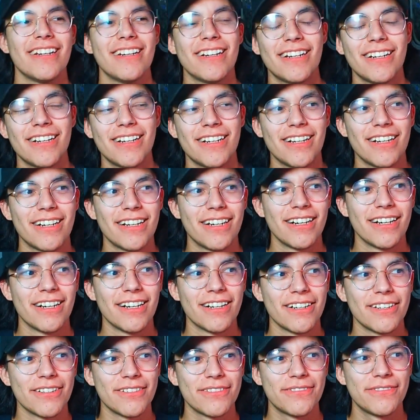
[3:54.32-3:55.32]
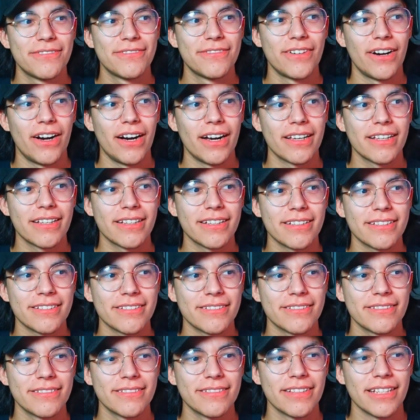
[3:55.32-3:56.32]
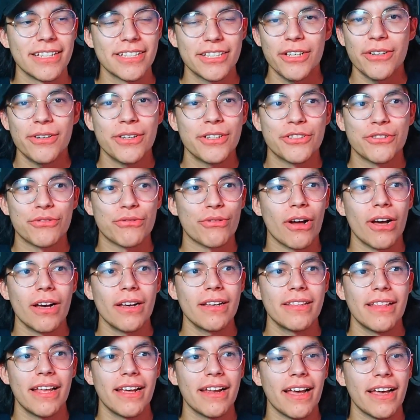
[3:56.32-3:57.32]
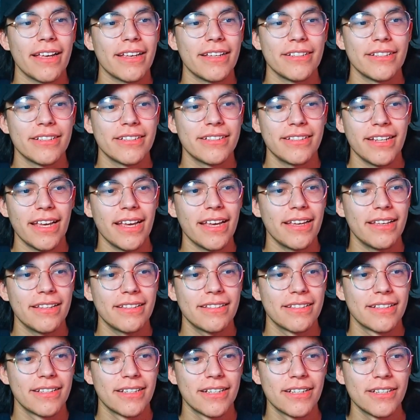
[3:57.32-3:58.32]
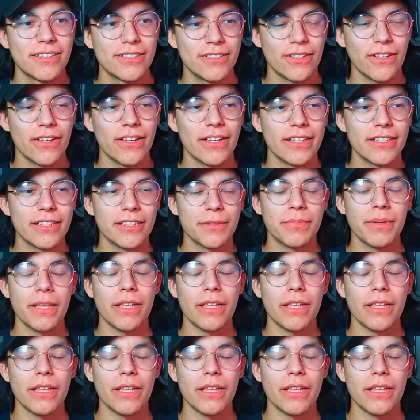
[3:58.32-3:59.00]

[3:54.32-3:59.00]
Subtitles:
Oh, fuck. Is there a drug that I could just take so I could just be